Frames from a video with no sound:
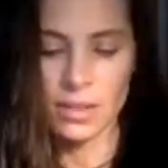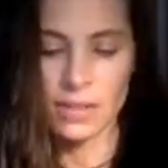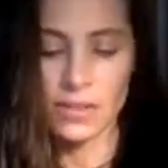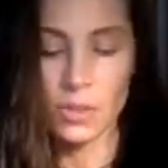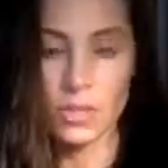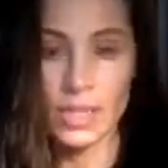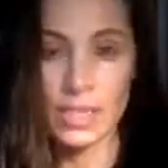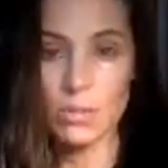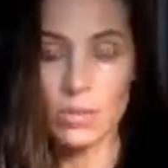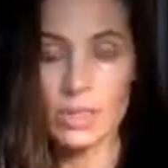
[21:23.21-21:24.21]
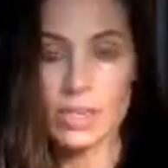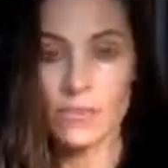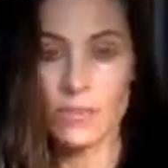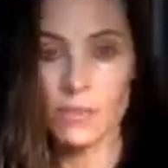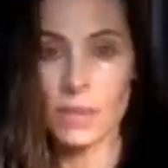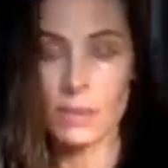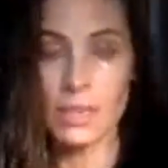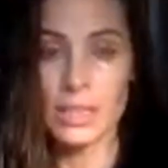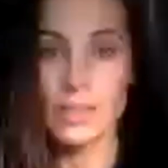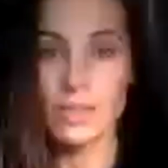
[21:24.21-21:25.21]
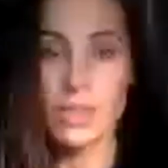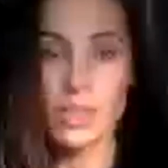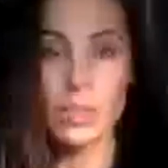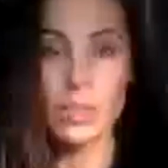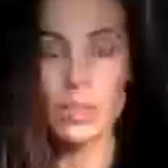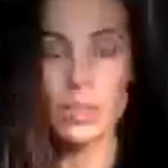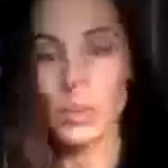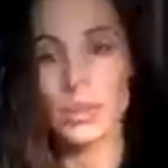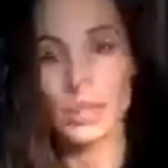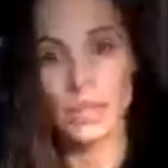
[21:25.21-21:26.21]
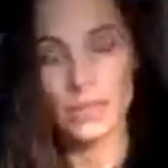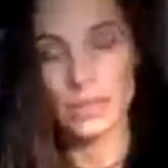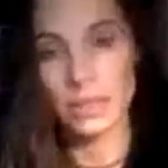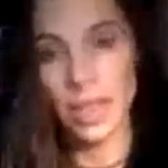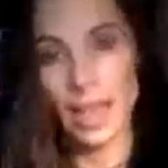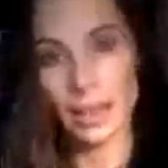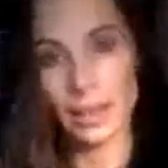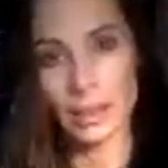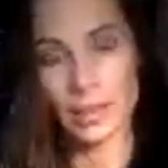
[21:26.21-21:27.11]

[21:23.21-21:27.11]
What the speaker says: if there's any wisdom from that place of what you might perceive as lack,